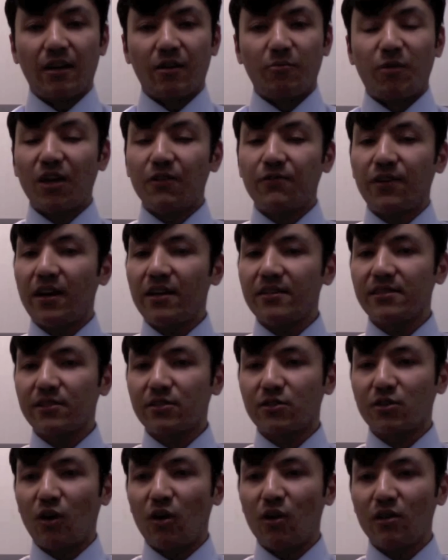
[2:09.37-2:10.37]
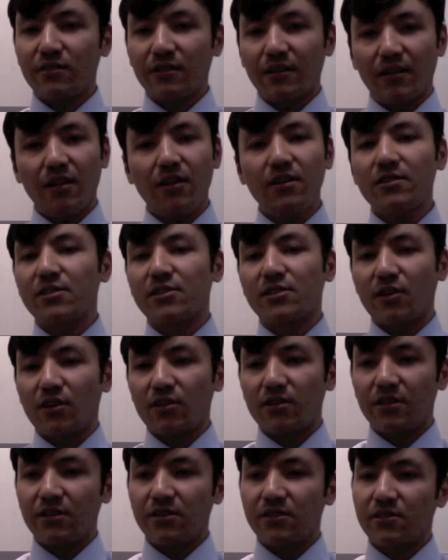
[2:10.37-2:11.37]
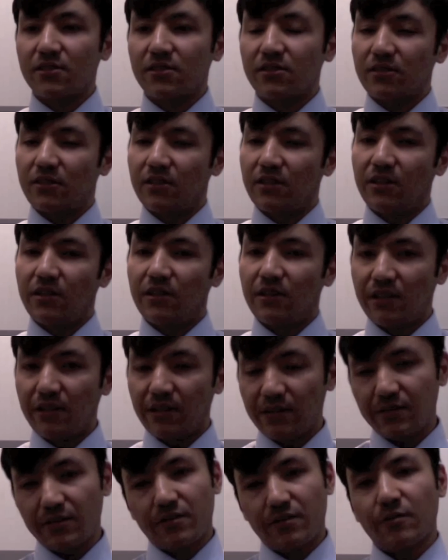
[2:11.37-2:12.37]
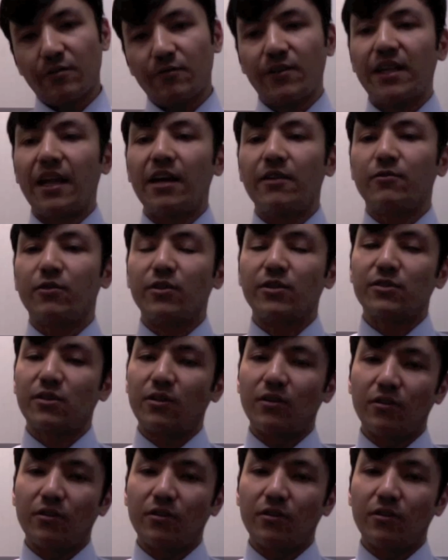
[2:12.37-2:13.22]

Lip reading: my father told a lot of stories when I was